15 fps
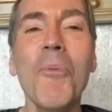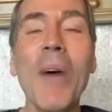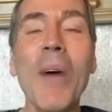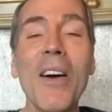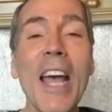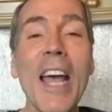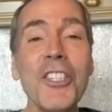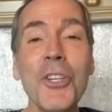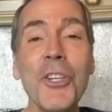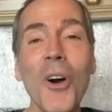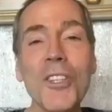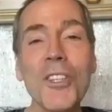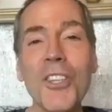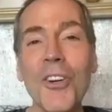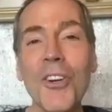we're
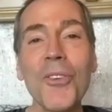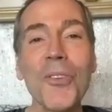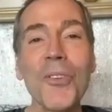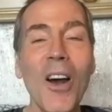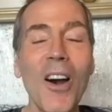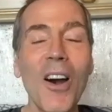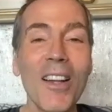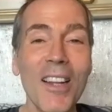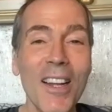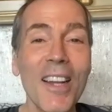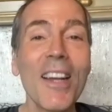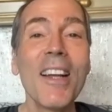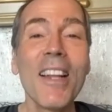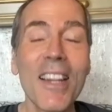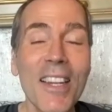also super grateful.
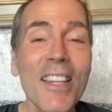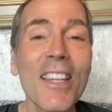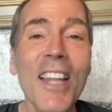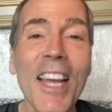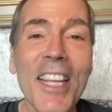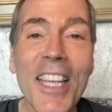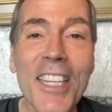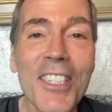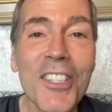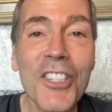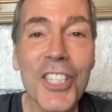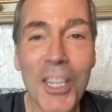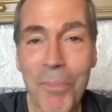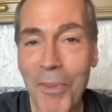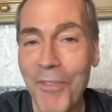Like in
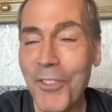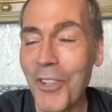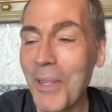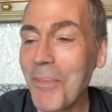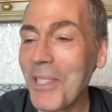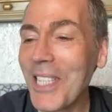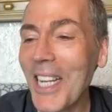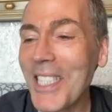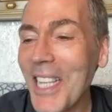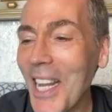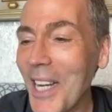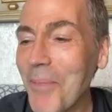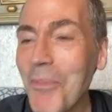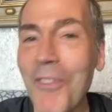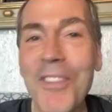Ship of Dreams,
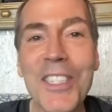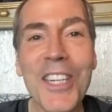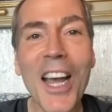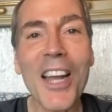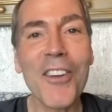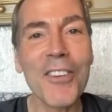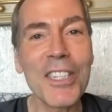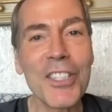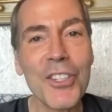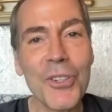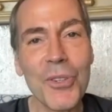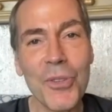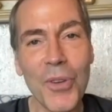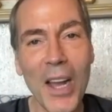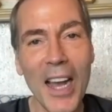Titanic Movie Diaries,
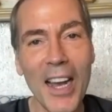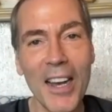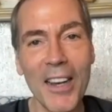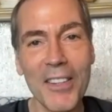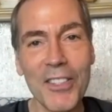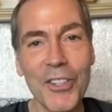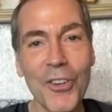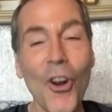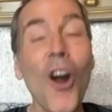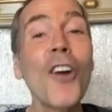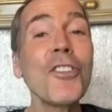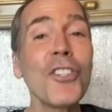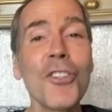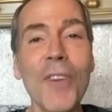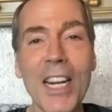your
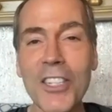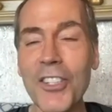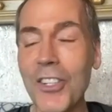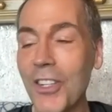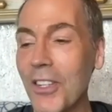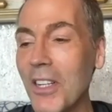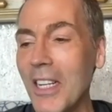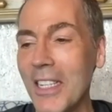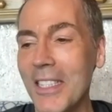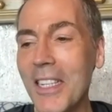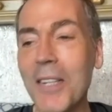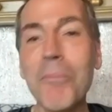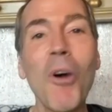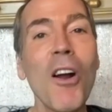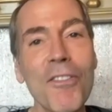art director did a
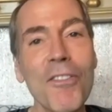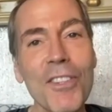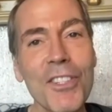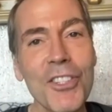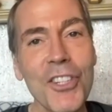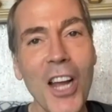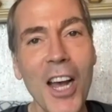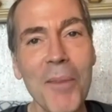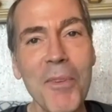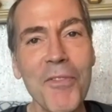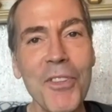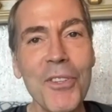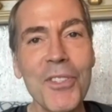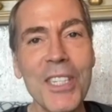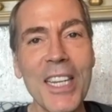marvelous job of
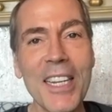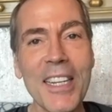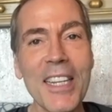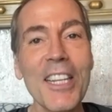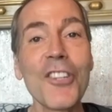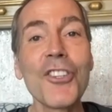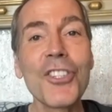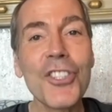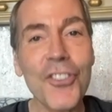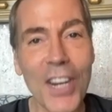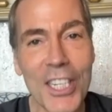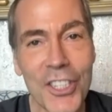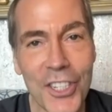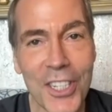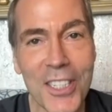using
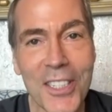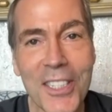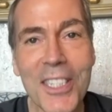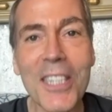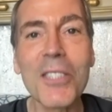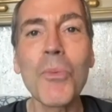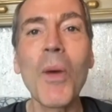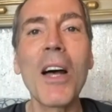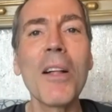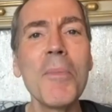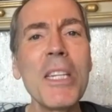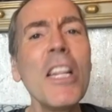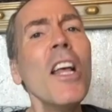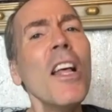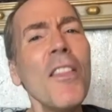illustrations as well. I
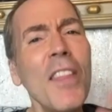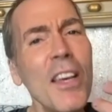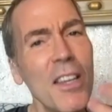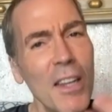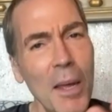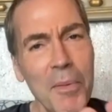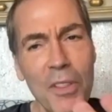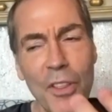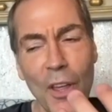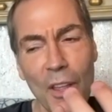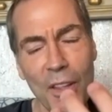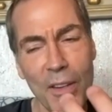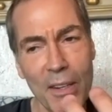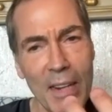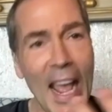mean,
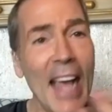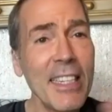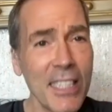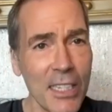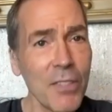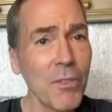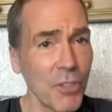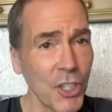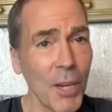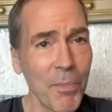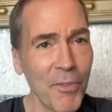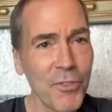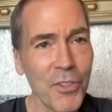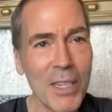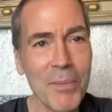as in Ship of
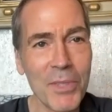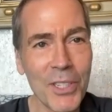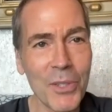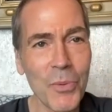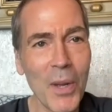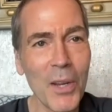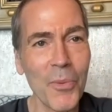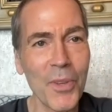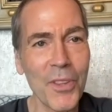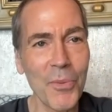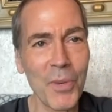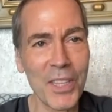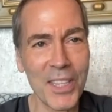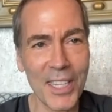Dreams as well, with the